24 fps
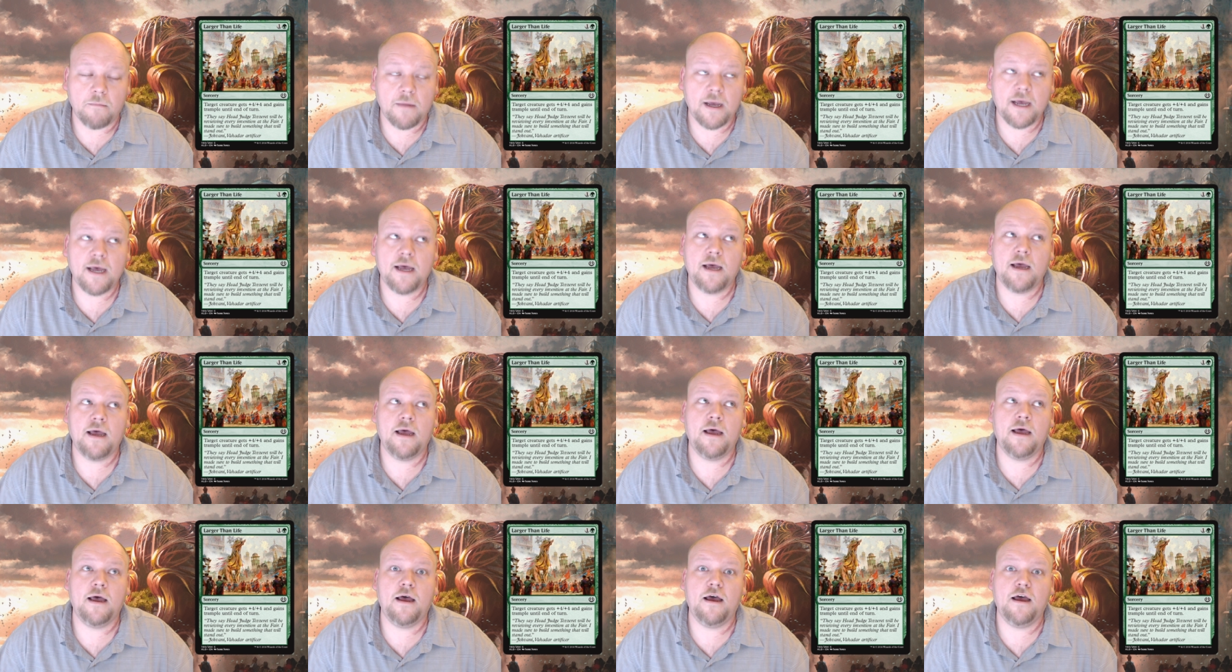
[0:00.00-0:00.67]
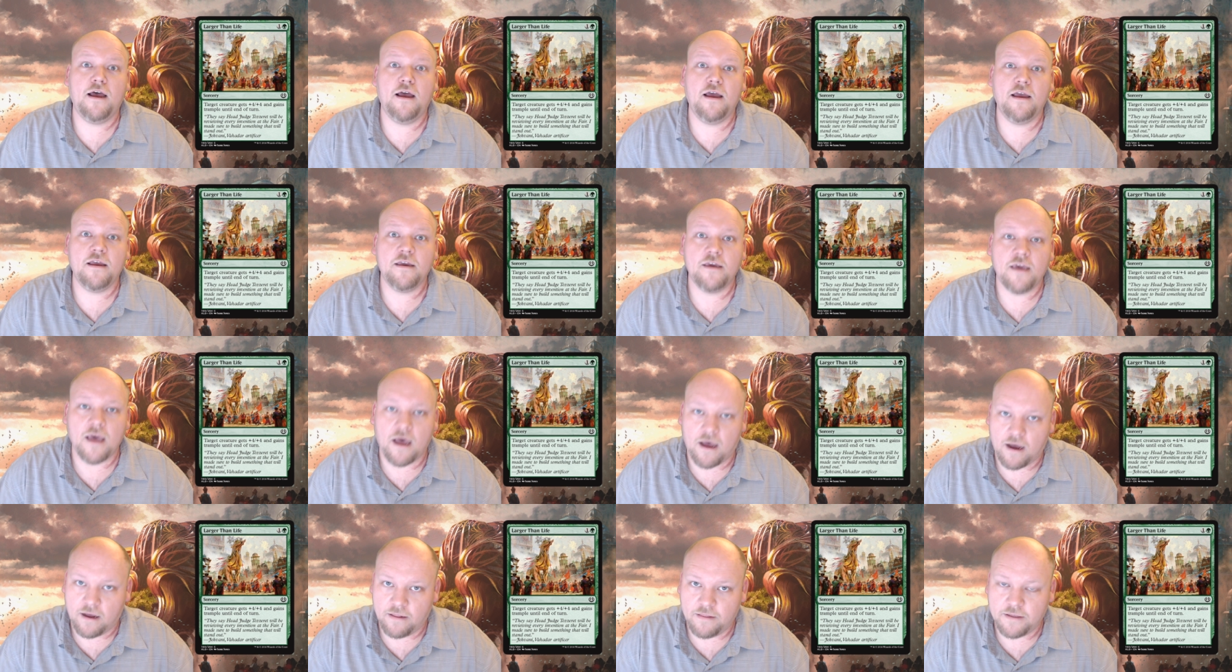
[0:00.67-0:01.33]
My
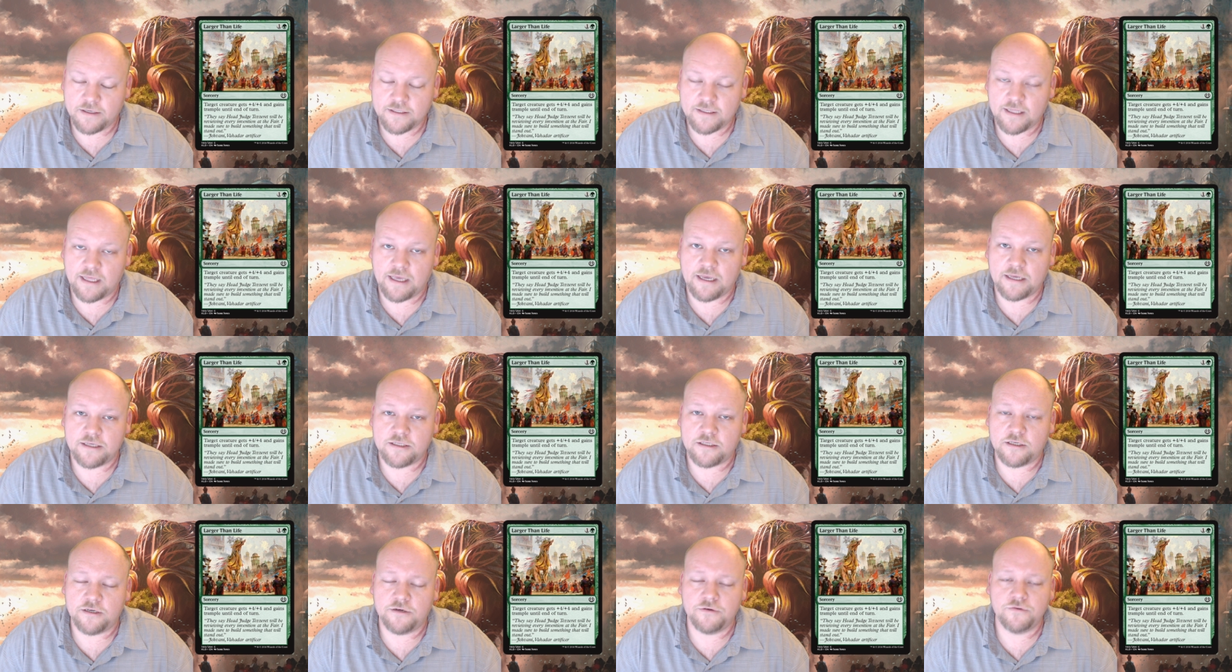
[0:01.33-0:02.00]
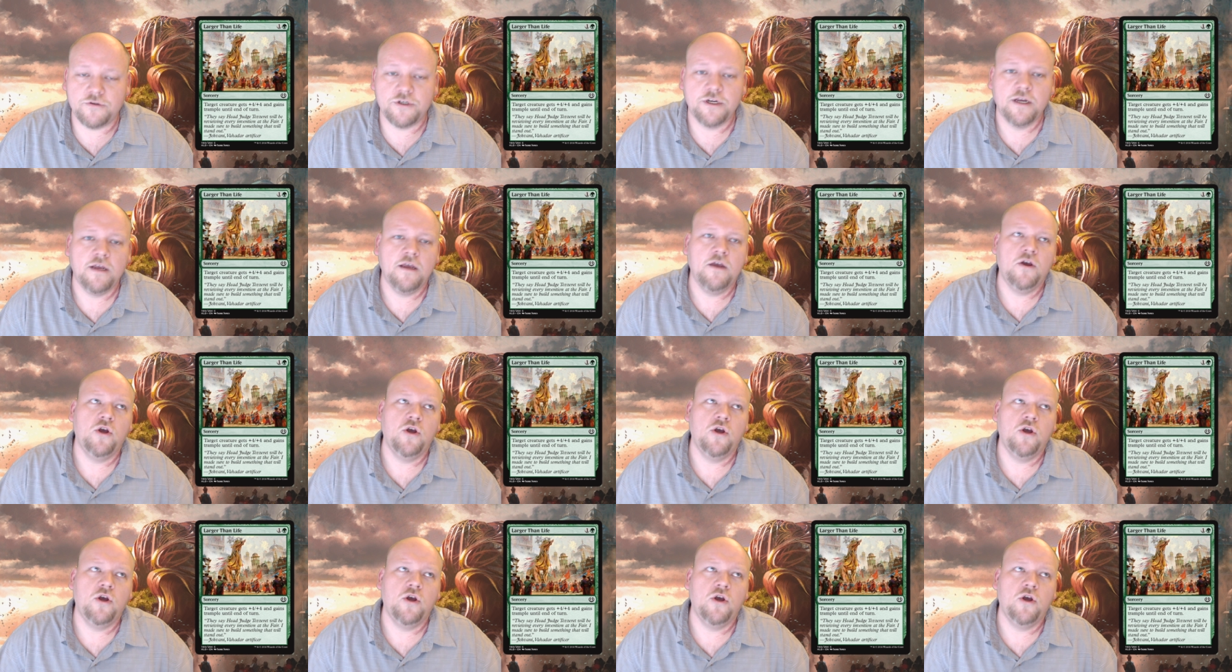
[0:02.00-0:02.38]
god, this thing is huge.